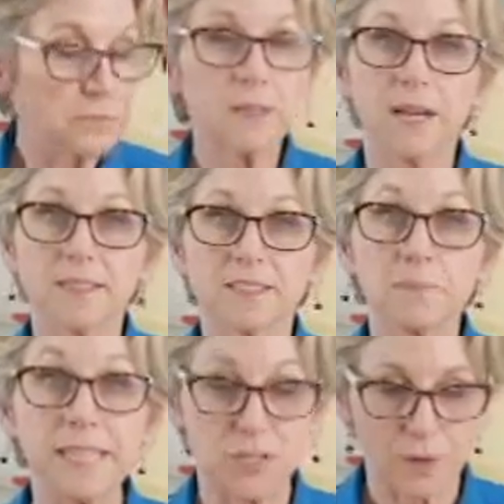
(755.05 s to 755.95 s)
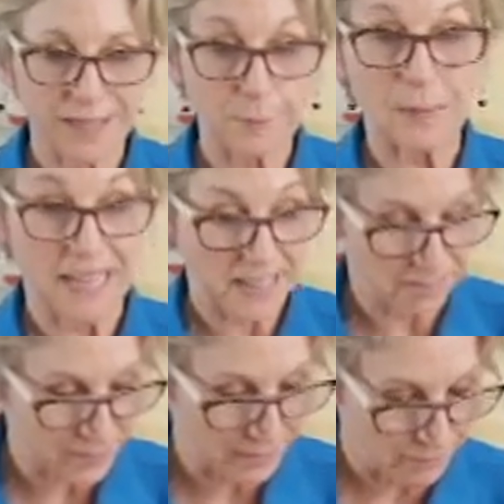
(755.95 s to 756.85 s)
cuts of meat, so I can get plenty of
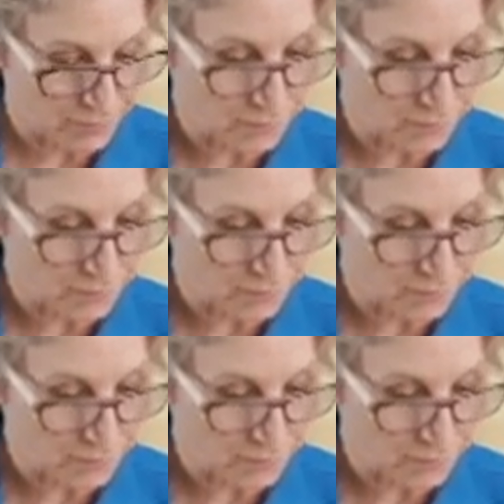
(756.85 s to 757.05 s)
flavor.